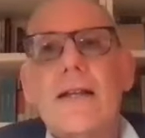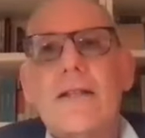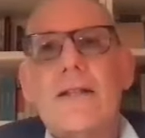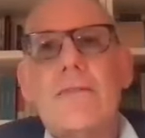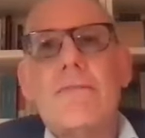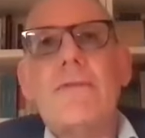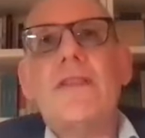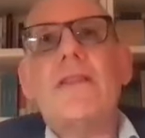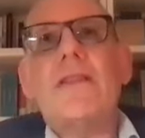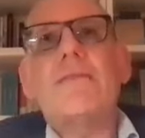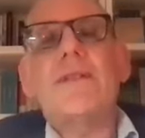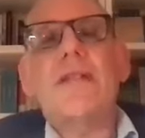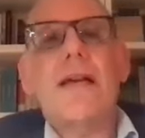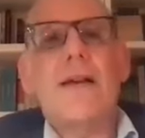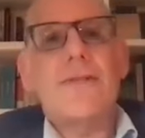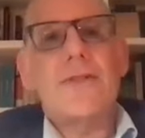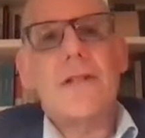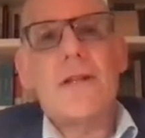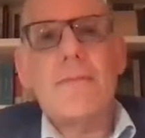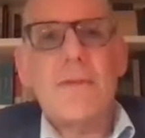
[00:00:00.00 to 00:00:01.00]
put
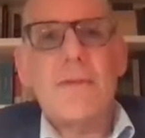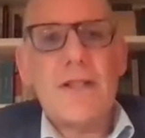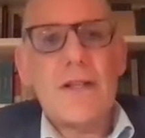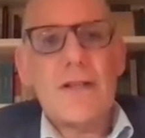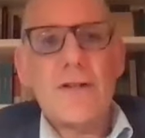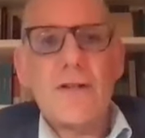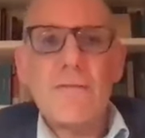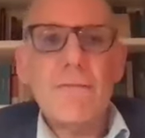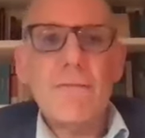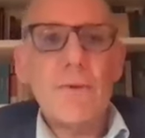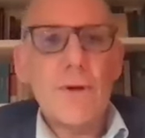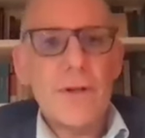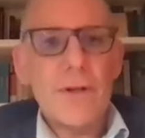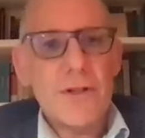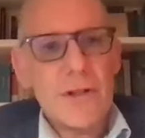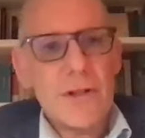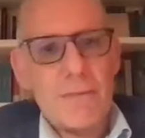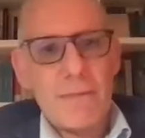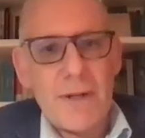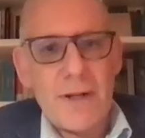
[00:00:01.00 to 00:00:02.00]
themselves in a position of moral
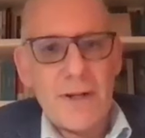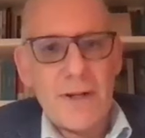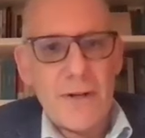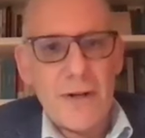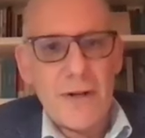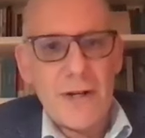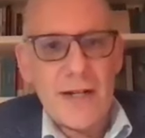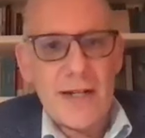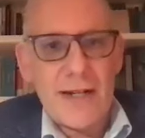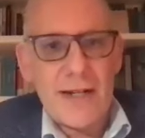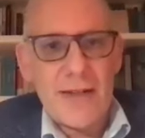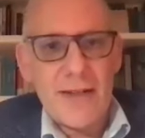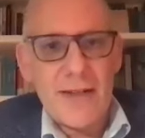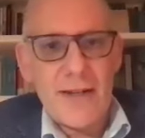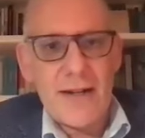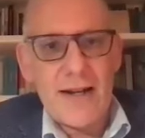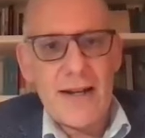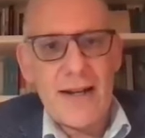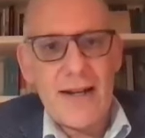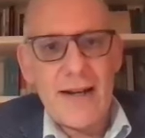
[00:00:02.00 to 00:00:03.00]
superiority to
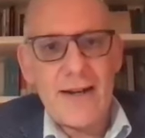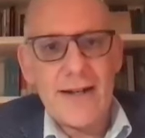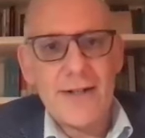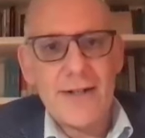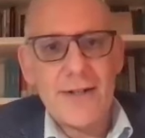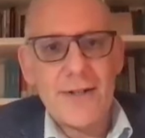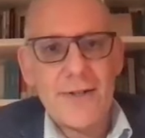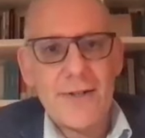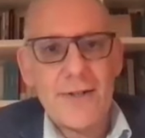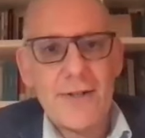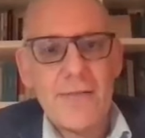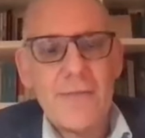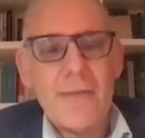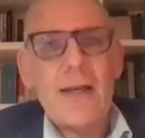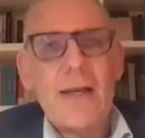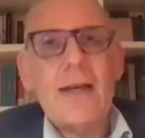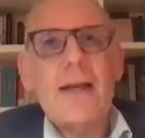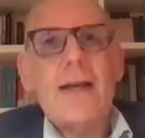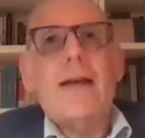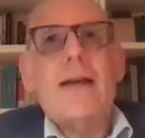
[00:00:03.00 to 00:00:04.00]
their characters.
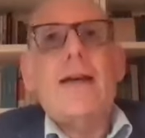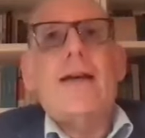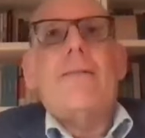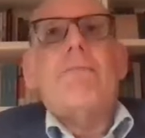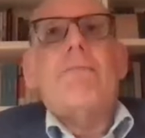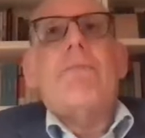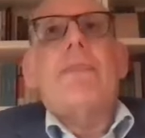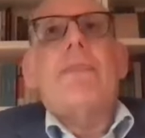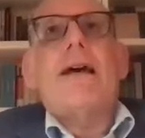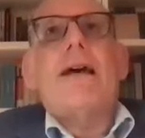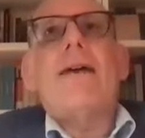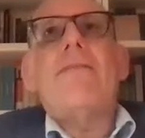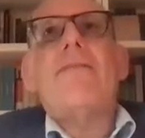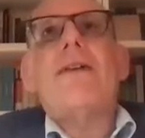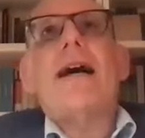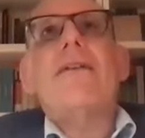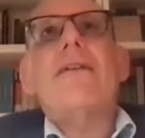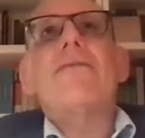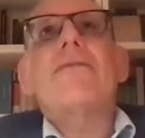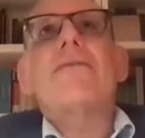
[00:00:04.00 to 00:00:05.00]

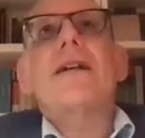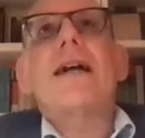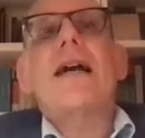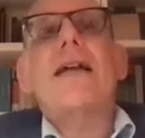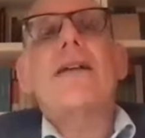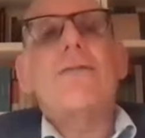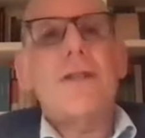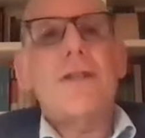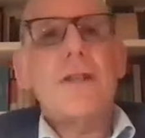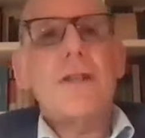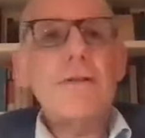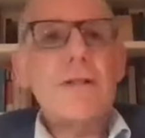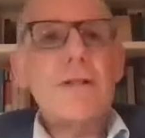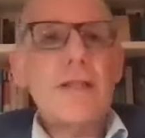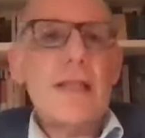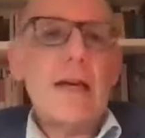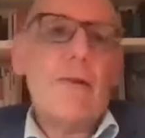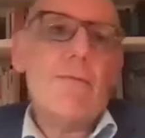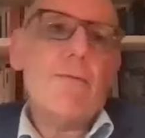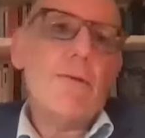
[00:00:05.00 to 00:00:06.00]
I've kind of hewed to that